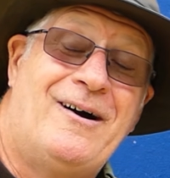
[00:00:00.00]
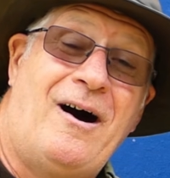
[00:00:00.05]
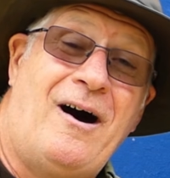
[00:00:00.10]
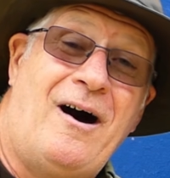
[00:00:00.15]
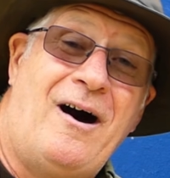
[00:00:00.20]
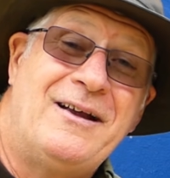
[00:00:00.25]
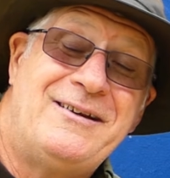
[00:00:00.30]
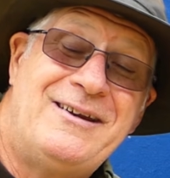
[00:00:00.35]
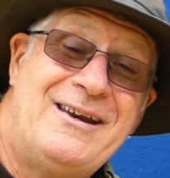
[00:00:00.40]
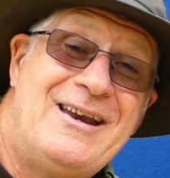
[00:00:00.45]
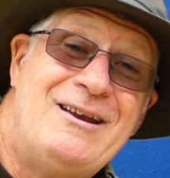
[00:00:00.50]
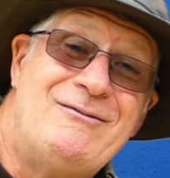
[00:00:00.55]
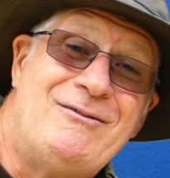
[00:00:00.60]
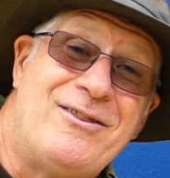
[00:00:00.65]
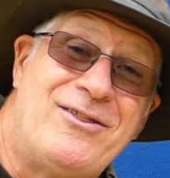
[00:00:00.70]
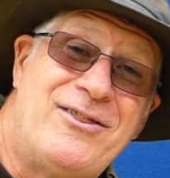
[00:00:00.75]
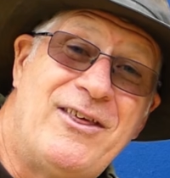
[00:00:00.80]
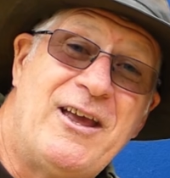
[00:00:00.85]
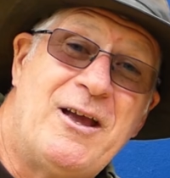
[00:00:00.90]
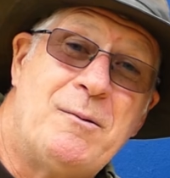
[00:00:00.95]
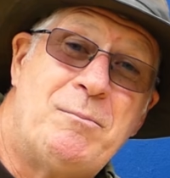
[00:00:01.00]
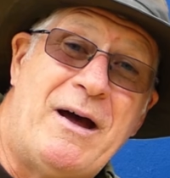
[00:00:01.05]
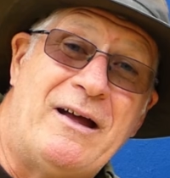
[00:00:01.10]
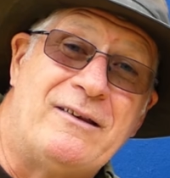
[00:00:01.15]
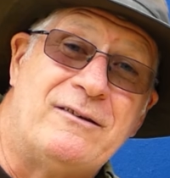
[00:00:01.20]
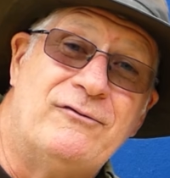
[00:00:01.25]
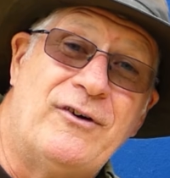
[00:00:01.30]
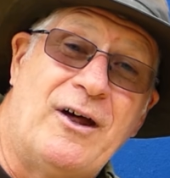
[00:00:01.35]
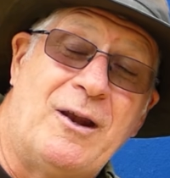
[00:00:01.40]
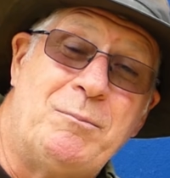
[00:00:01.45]
I didn't even think about
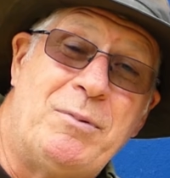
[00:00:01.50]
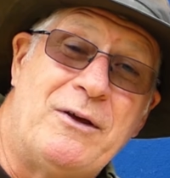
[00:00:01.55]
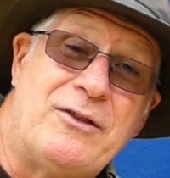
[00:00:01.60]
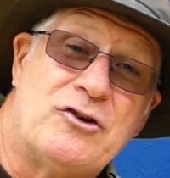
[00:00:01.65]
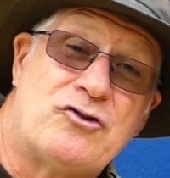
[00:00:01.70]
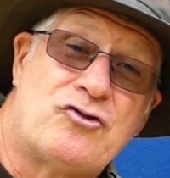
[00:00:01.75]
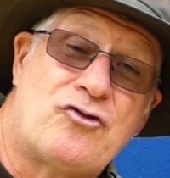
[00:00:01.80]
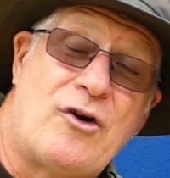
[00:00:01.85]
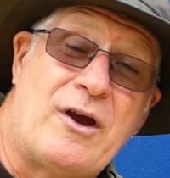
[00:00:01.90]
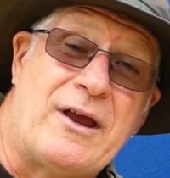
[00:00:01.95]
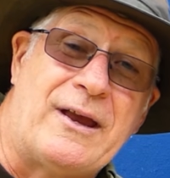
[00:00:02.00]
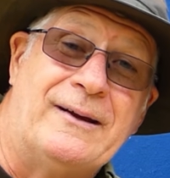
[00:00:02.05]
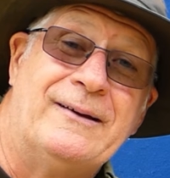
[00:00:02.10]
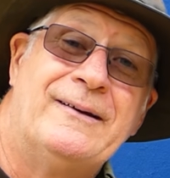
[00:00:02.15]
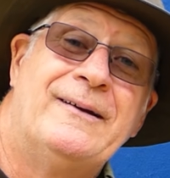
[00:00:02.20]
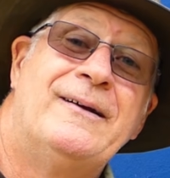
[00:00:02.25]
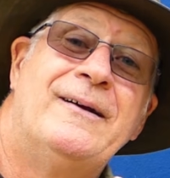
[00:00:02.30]
developing the tree.